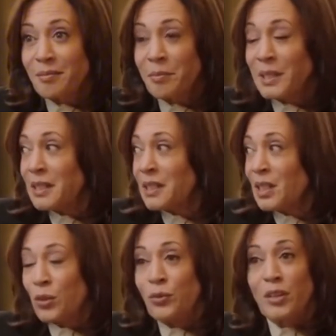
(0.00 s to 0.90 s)
be it in
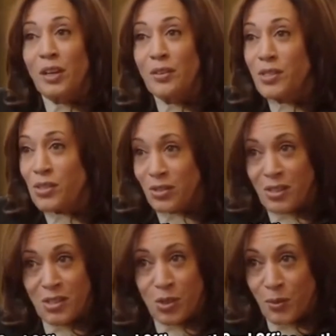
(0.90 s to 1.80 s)
the Oval Office or
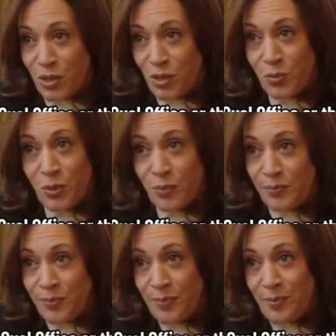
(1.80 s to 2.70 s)
the Situation Room.